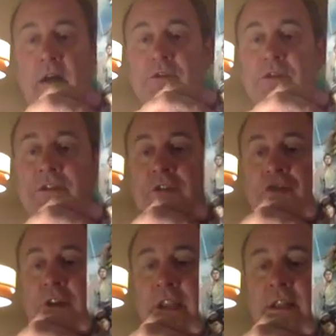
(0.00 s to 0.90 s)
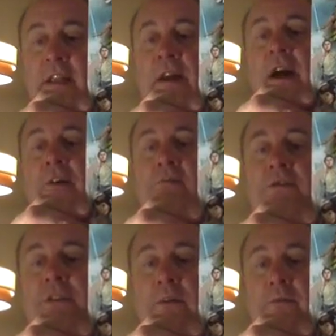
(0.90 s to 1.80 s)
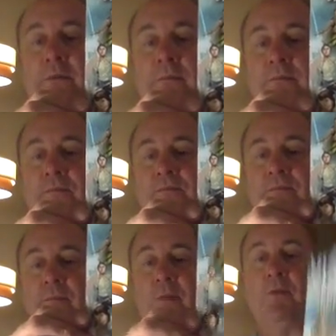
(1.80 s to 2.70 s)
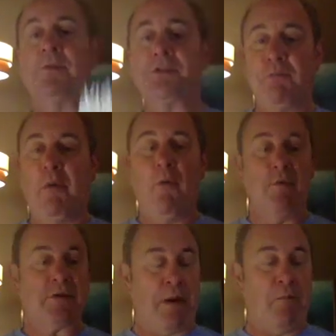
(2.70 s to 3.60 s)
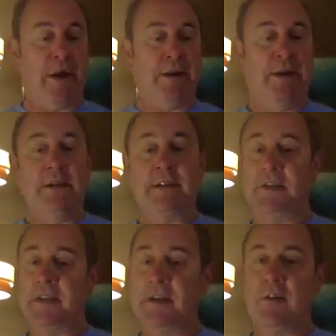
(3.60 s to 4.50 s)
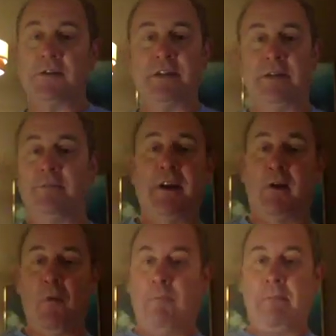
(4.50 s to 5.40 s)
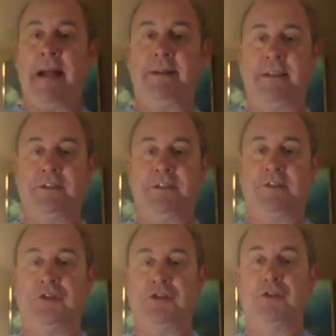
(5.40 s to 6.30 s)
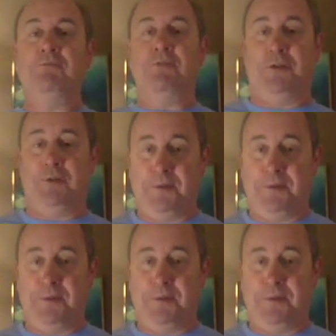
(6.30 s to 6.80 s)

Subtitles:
just intrigued, and also want to support someone, because I did ask him, what madness consumed you?